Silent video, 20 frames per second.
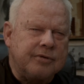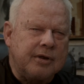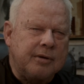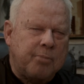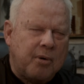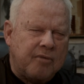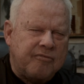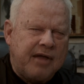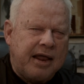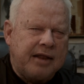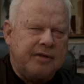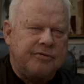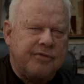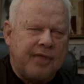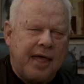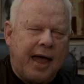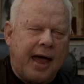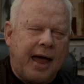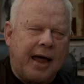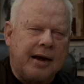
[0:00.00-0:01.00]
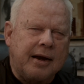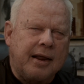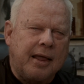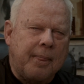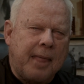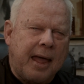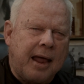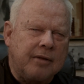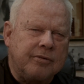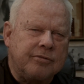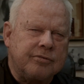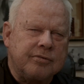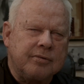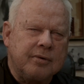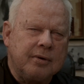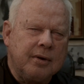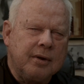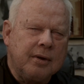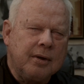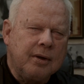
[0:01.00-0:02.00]
It prevents that, and that's
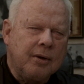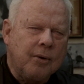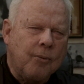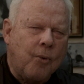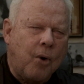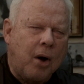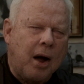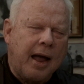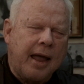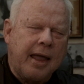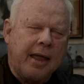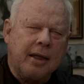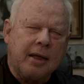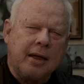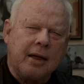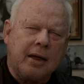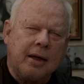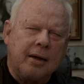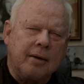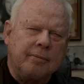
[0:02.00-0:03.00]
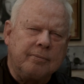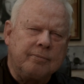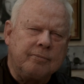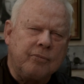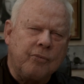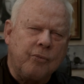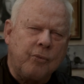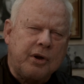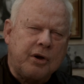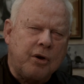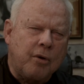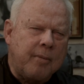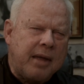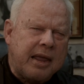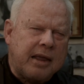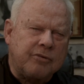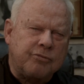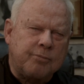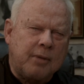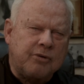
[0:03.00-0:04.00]
why we don't
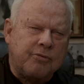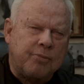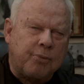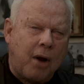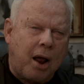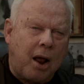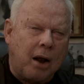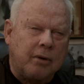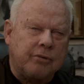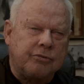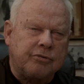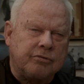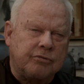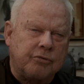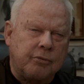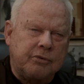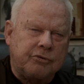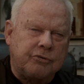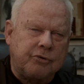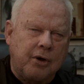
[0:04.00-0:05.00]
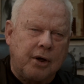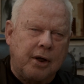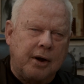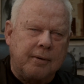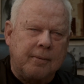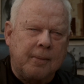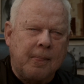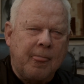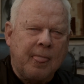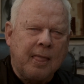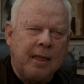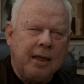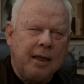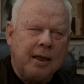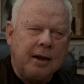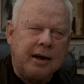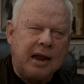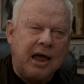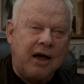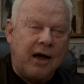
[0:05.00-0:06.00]
make as much progress as we should.
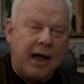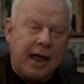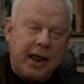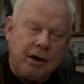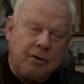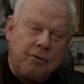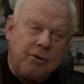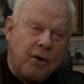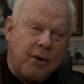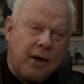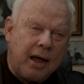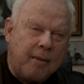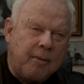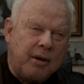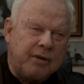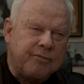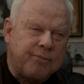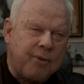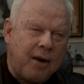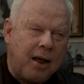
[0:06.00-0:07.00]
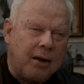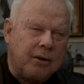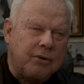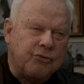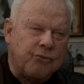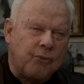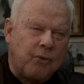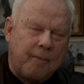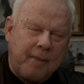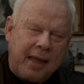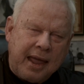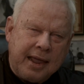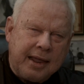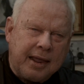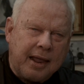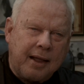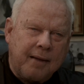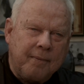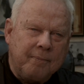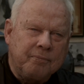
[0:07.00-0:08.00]
Now, I don't know how much progress we're
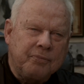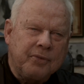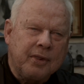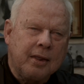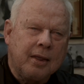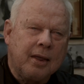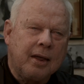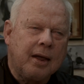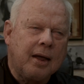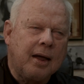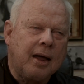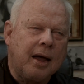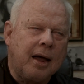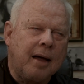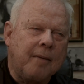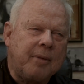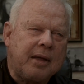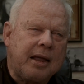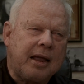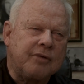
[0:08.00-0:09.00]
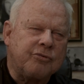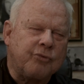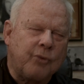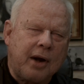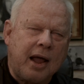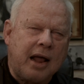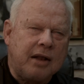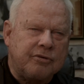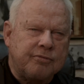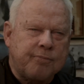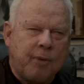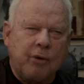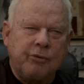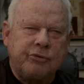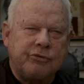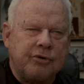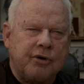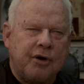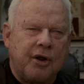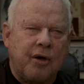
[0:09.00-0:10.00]
making because we're not
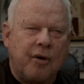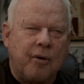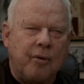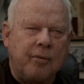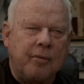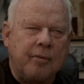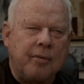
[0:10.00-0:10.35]
supposed to know.